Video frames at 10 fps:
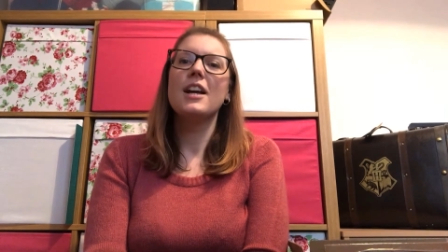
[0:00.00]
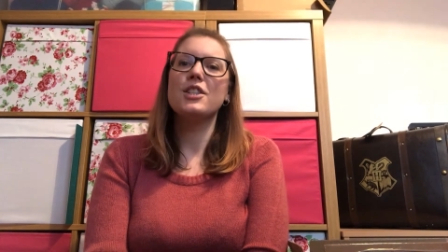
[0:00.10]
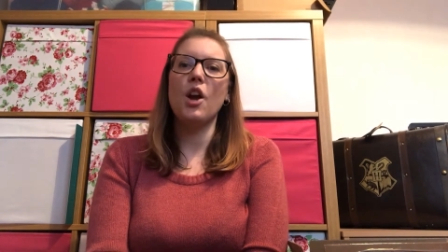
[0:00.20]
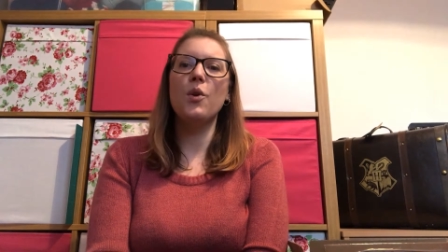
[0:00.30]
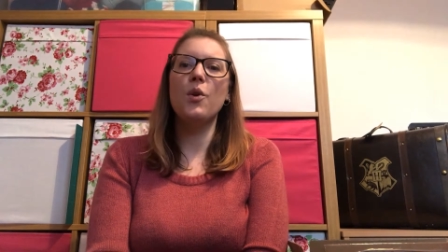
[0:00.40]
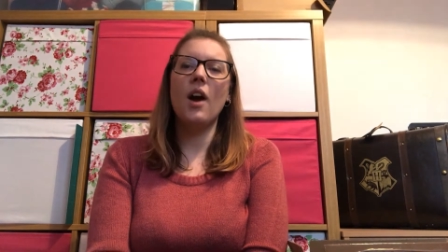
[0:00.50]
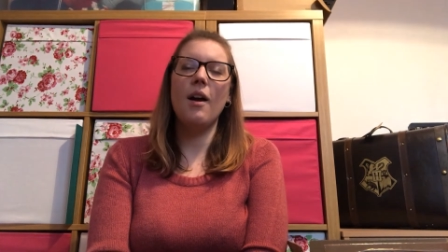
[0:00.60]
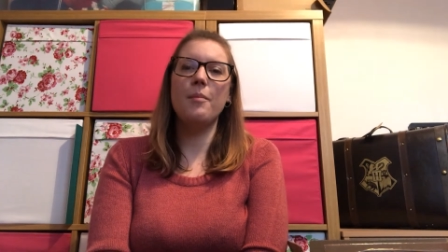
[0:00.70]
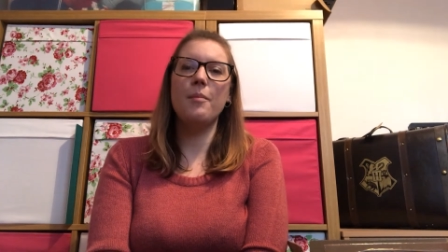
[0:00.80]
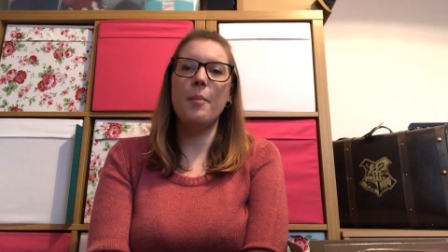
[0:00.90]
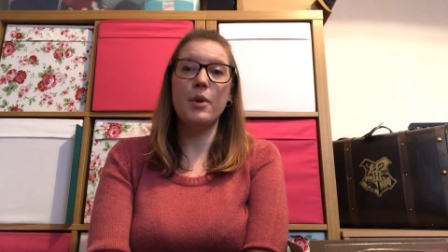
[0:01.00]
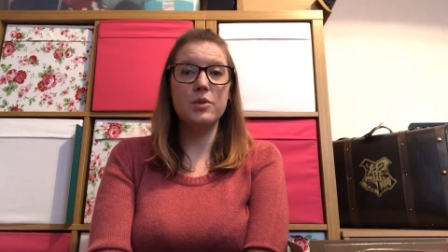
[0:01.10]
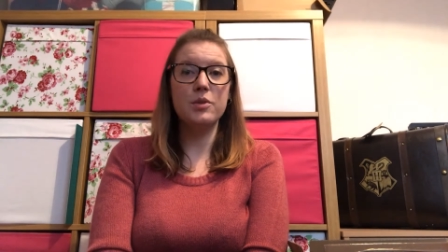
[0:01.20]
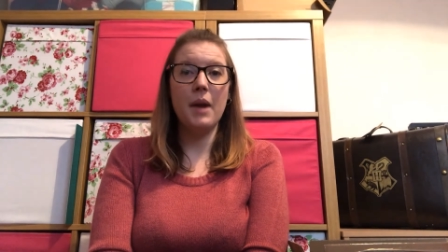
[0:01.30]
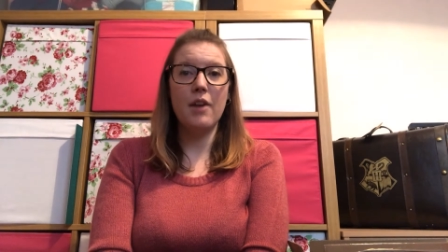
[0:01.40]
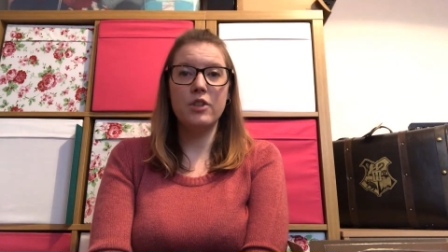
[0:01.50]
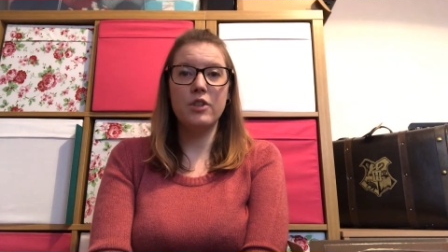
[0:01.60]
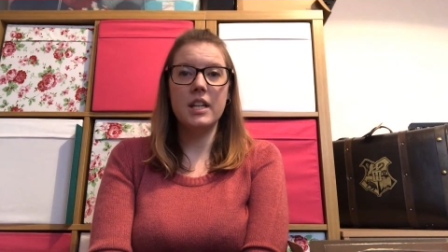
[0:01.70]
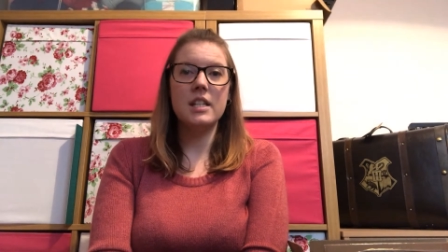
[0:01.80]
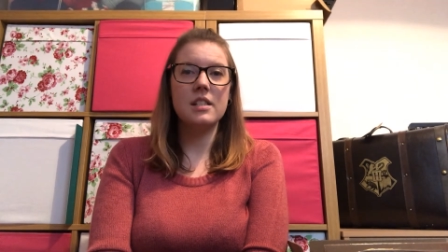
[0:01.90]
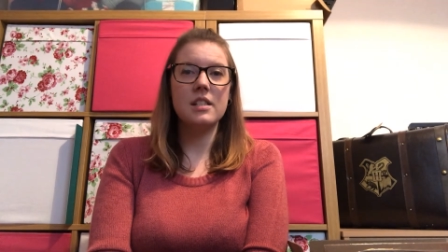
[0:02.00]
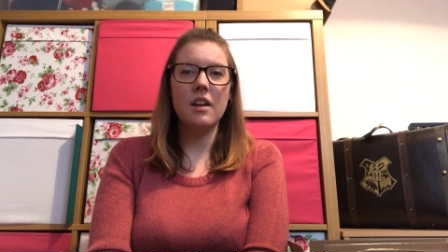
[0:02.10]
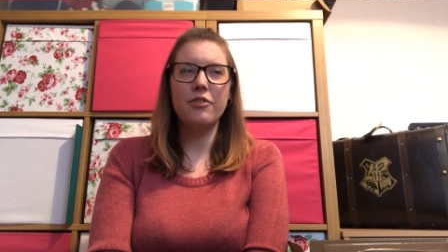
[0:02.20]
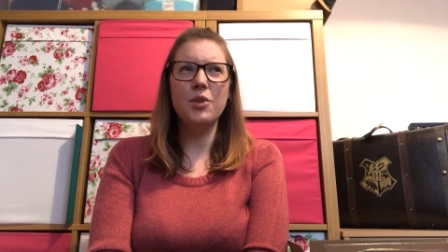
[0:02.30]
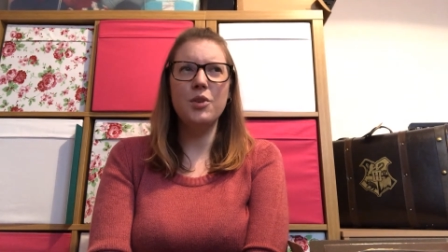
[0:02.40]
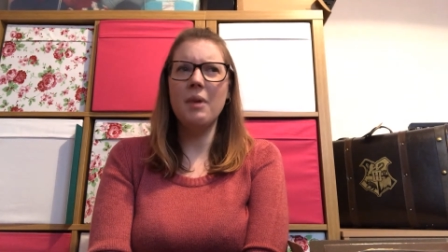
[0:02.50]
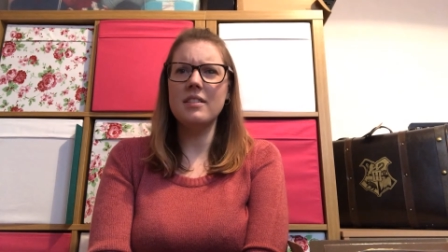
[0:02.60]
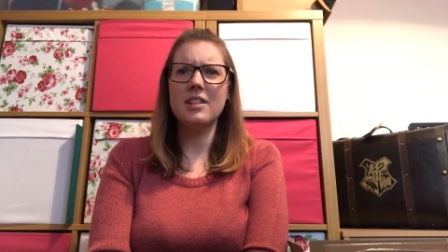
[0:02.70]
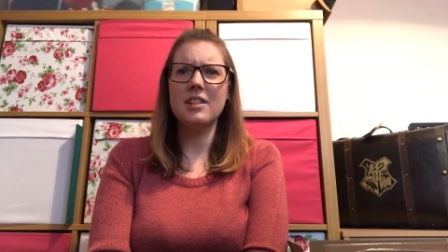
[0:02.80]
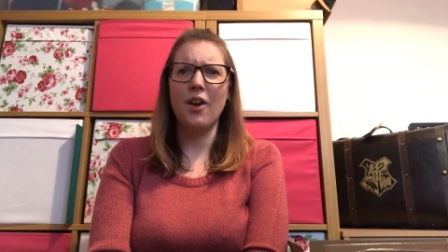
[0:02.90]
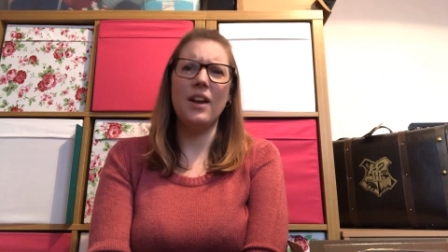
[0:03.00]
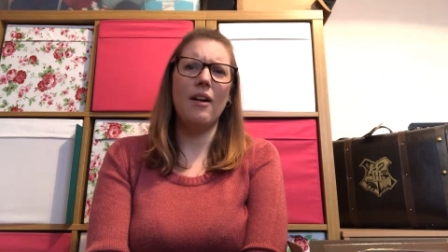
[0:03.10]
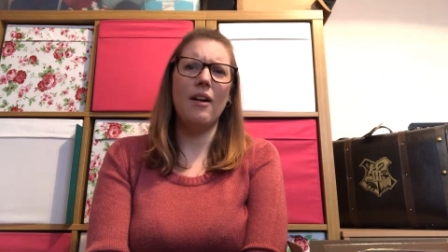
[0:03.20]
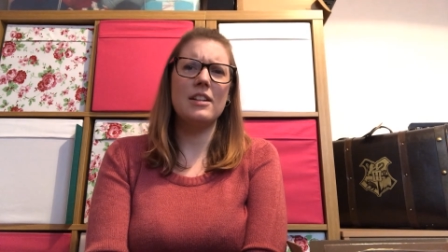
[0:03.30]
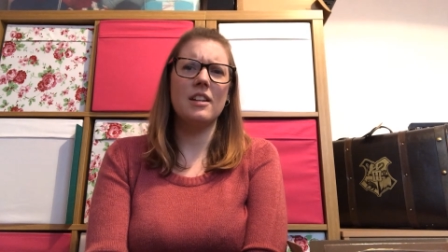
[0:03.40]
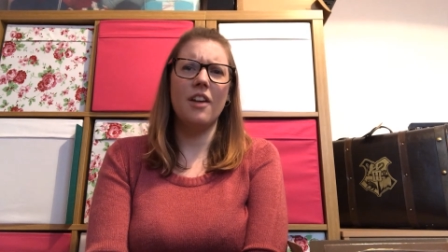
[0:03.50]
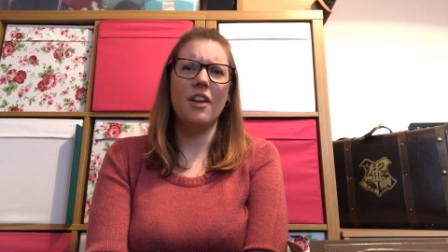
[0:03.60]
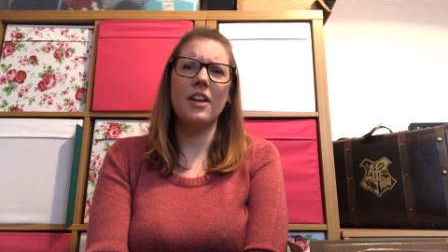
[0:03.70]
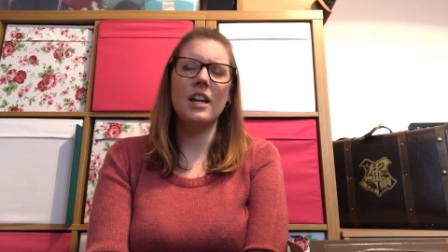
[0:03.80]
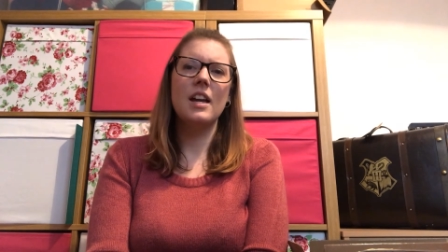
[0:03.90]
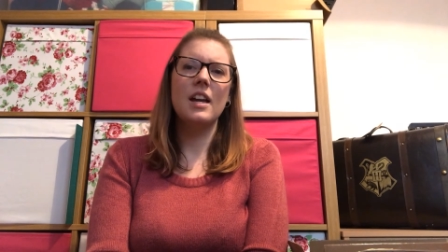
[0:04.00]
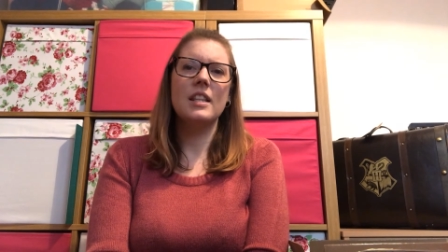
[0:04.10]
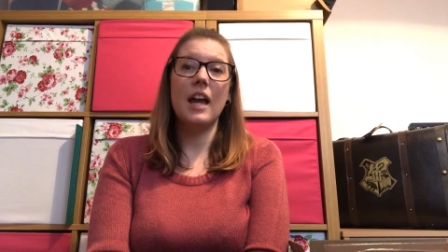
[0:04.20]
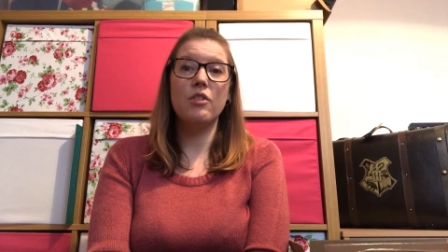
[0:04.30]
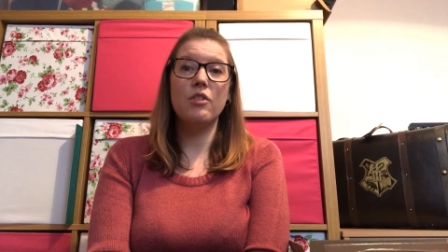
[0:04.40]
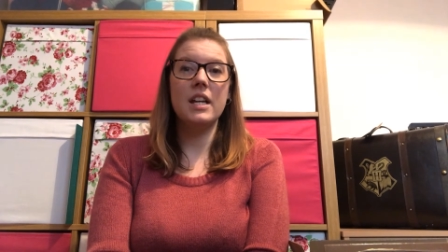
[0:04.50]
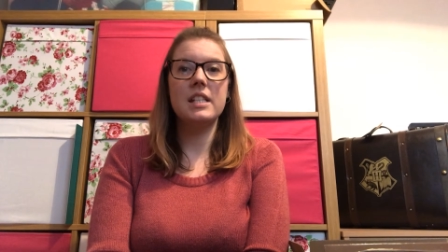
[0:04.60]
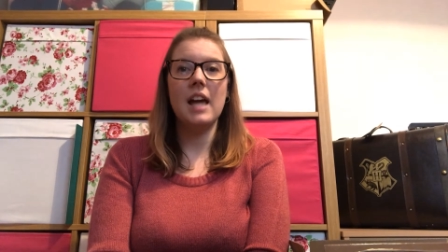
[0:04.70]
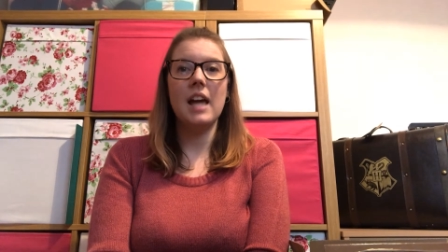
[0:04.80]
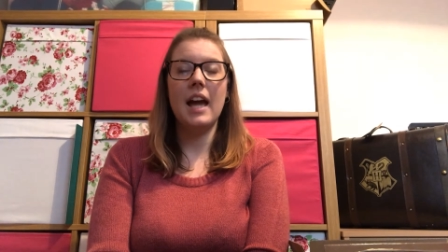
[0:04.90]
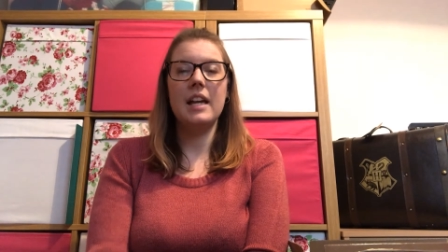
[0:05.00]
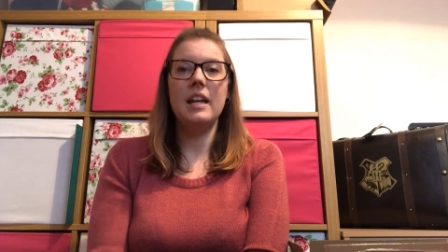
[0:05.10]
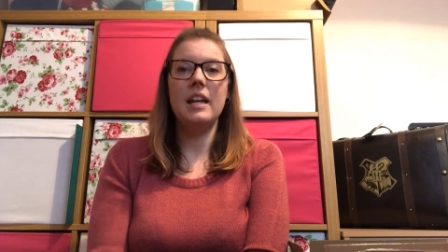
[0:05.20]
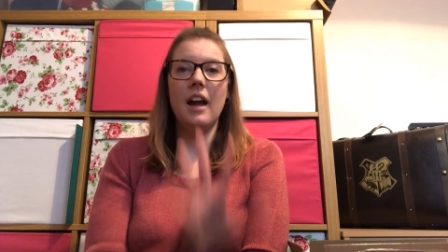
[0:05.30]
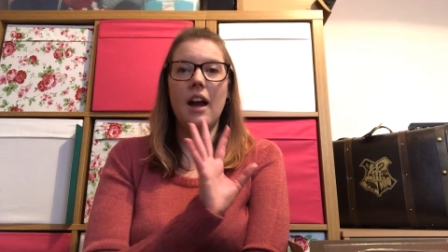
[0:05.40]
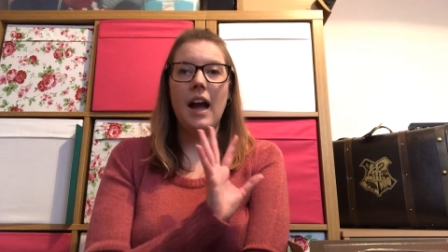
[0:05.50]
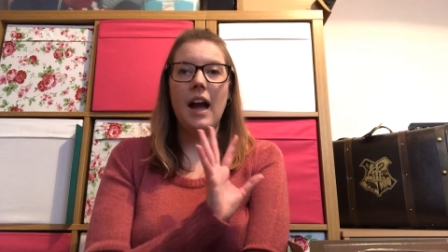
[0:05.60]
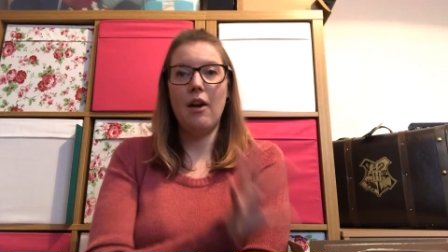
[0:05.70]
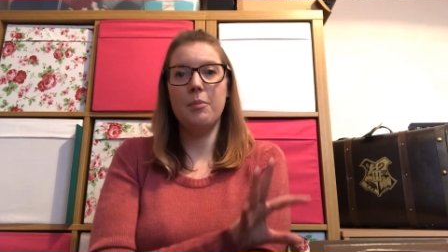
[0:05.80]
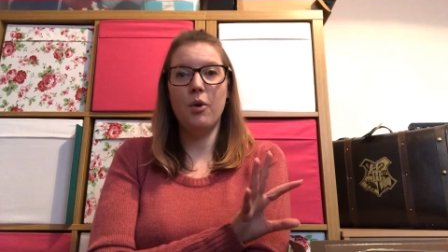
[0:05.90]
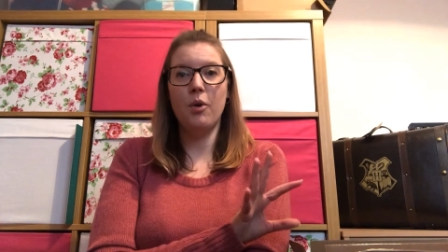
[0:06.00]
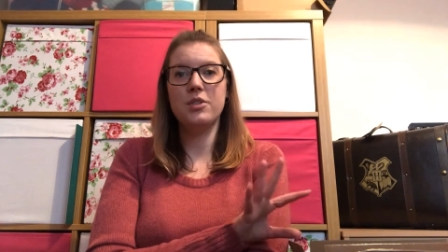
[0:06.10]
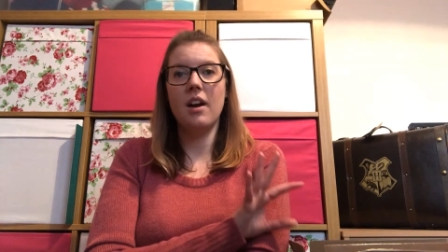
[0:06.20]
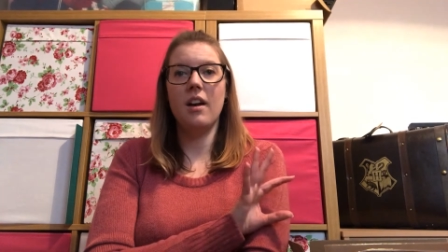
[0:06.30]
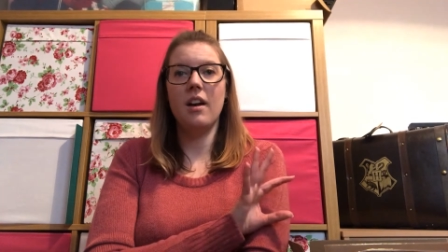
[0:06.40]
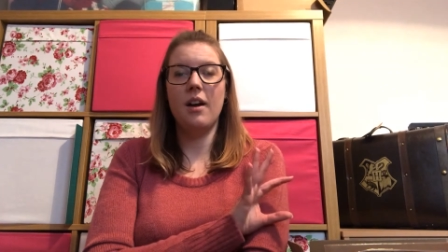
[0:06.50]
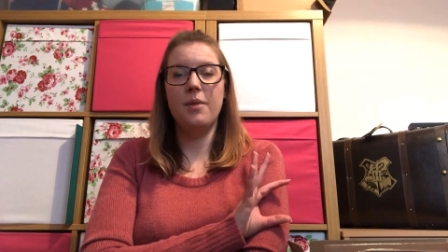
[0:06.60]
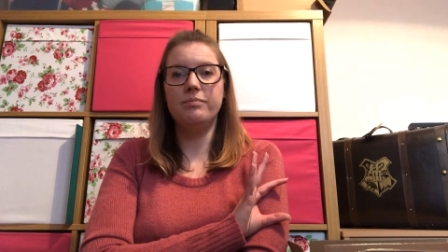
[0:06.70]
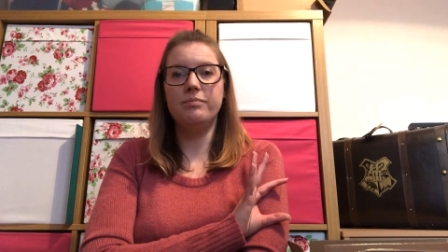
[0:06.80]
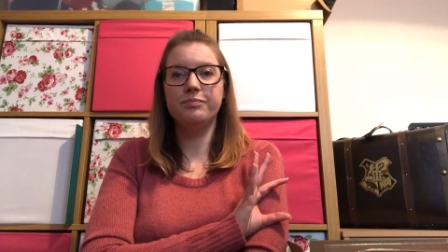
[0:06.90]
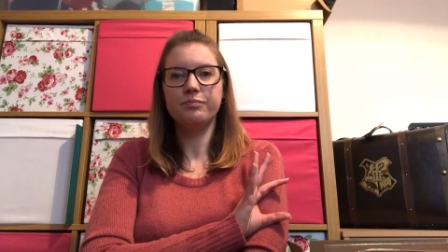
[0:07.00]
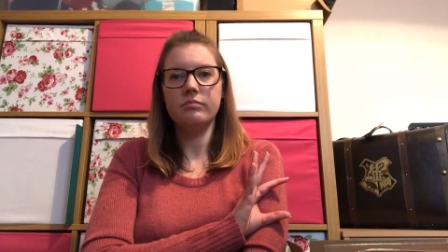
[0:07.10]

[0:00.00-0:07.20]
So um, Build-A-Bear released a few months ago now actually I think, they released a Harry Potter um,